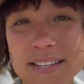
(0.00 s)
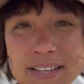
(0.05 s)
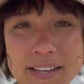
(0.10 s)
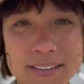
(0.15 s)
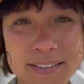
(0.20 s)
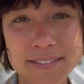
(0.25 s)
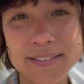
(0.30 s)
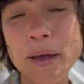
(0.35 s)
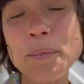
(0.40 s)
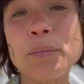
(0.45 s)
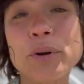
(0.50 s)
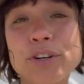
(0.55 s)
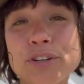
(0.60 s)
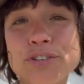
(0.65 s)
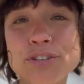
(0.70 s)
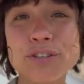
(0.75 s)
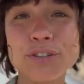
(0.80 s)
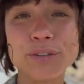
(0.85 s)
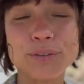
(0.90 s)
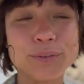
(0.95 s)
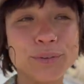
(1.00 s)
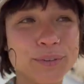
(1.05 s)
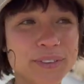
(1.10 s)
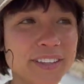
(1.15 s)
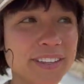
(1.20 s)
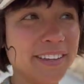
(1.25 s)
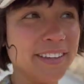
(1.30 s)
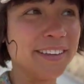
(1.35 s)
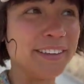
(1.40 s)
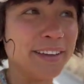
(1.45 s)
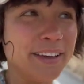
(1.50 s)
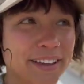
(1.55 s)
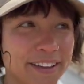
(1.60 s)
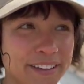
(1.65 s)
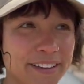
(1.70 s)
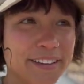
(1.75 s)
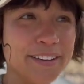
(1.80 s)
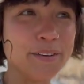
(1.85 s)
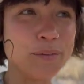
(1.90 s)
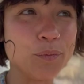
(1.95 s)
summer shoe, the
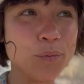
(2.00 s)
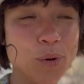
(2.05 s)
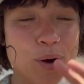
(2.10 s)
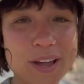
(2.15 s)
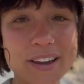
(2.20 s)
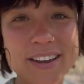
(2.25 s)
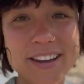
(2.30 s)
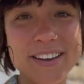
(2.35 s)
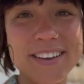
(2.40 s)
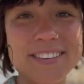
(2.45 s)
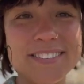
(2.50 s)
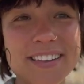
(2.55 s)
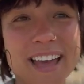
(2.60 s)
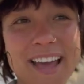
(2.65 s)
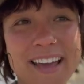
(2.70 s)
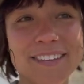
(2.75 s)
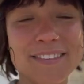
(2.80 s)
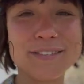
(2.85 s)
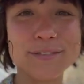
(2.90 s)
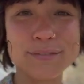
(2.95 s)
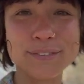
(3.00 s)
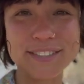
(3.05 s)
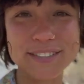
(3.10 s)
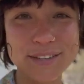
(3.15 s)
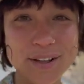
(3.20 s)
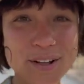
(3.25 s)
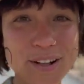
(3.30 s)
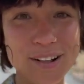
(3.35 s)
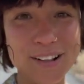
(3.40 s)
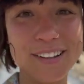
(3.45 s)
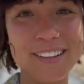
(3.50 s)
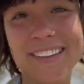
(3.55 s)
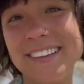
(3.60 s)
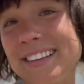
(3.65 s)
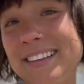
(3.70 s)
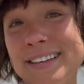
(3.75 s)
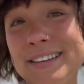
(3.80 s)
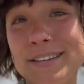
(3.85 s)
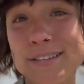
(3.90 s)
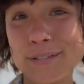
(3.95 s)
one size fits all
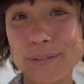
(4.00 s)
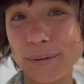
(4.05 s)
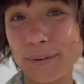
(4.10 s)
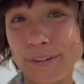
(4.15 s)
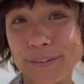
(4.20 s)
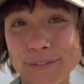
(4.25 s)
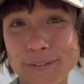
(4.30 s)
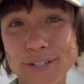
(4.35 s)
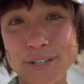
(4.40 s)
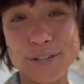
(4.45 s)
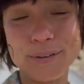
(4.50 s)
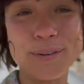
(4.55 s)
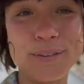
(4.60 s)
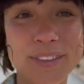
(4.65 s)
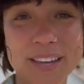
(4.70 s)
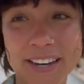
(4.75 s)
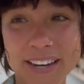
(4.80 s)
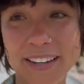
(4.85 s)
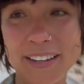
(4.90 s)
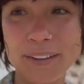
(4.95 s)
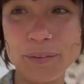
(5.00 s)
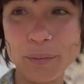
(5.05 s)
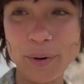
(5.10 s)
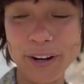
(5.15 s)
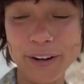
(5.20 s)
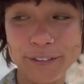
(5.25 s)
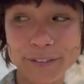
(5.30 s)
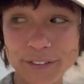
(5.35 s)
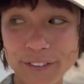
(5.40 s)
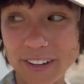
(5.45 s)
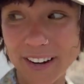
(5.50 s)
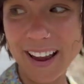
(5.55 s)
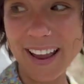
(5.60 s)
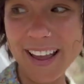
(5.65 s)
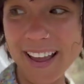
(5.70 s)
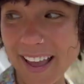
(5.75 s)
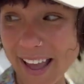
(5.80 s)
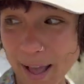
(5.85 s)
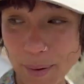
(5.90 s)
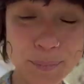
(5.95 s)
sort of shoe that I can wear for
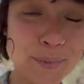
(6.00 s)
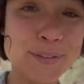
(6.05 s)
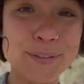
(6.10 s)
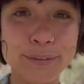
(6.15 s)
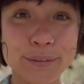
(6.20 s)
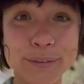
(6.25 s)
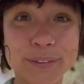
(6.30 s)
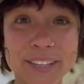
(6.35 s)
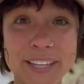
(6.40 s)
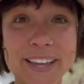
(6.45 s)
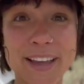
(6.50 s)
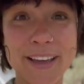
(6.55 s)
absolutely